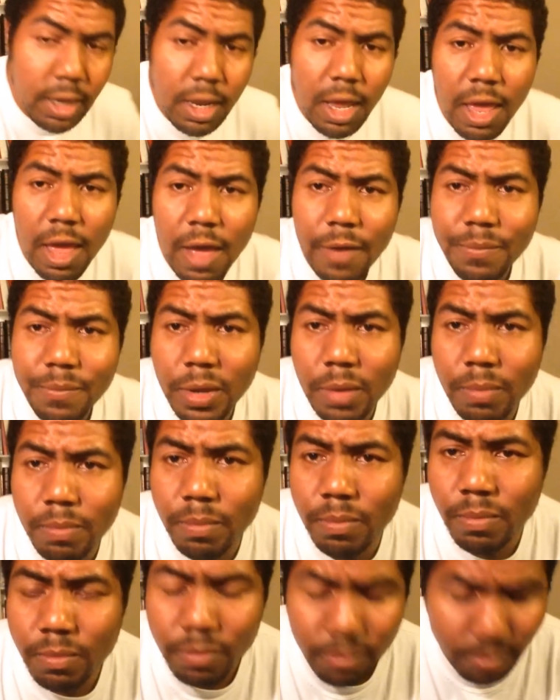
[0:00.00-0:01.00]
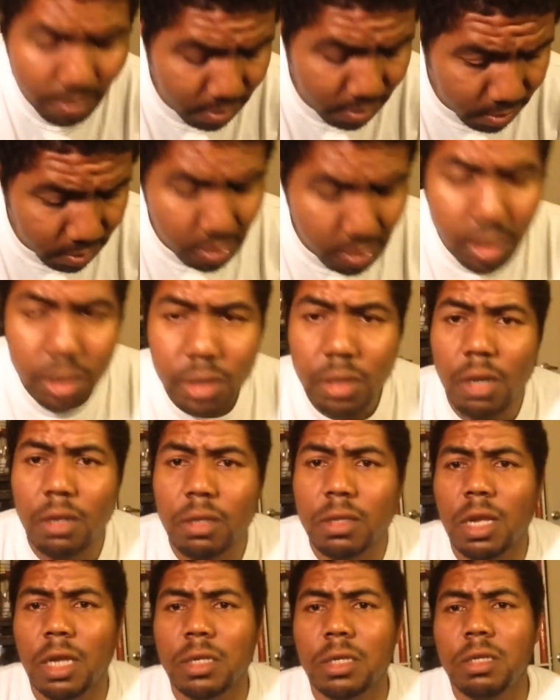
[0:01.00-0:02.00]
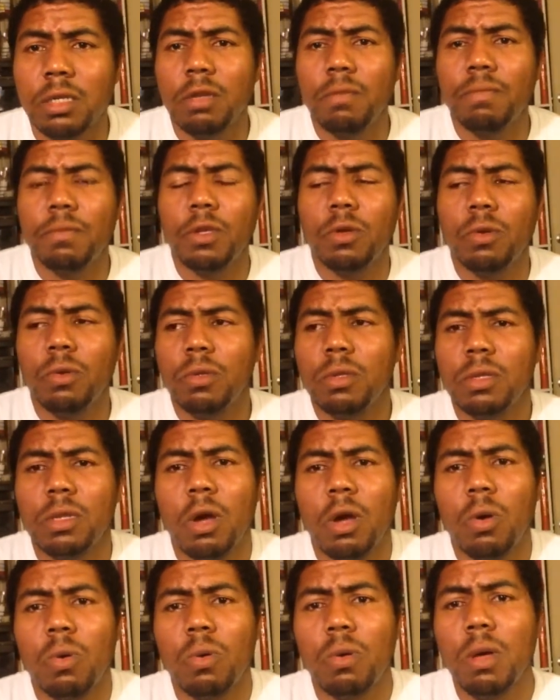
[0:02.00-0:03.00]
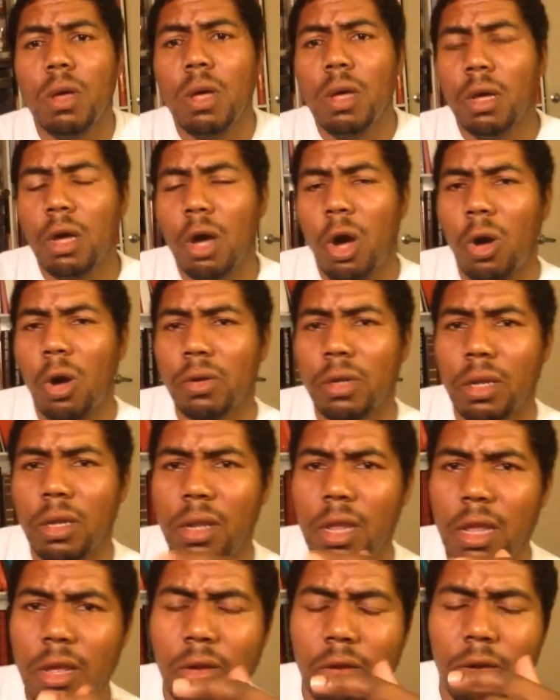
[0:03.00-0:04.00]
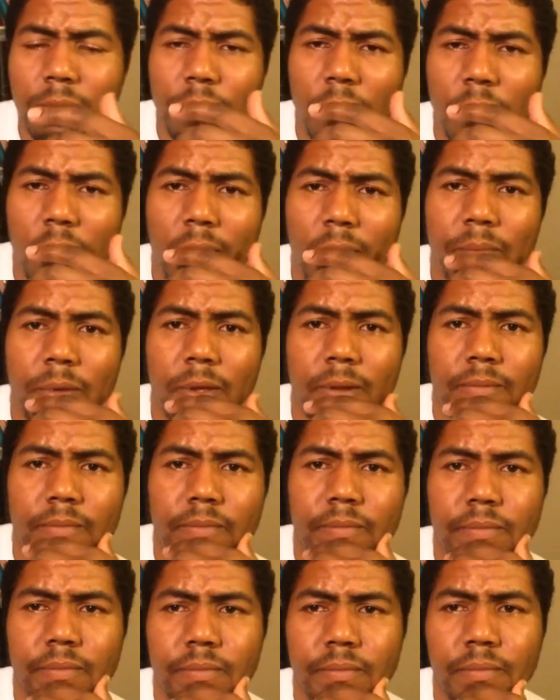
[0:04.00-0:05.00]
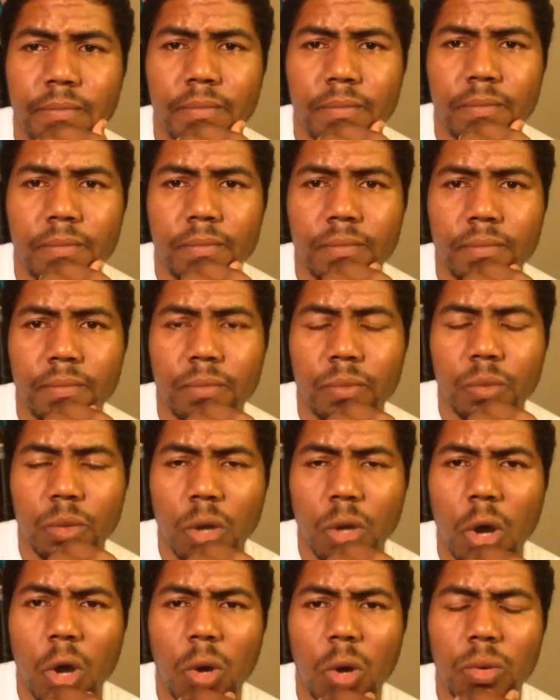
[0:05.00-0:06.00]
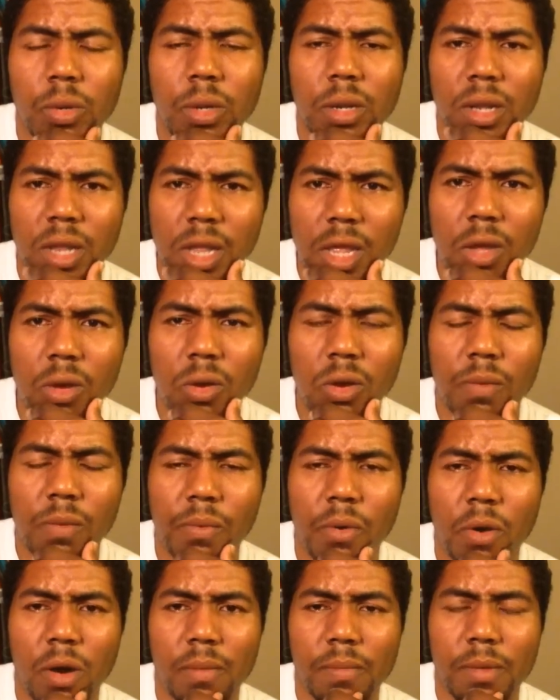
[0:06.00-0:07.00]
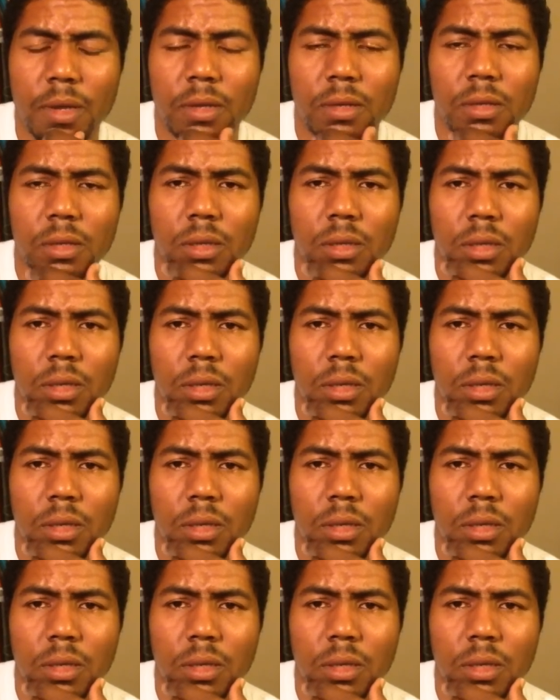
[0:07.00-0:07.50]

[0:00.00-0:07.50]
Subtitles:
they have been sexually abused. No, call the legal department. Call the legal department.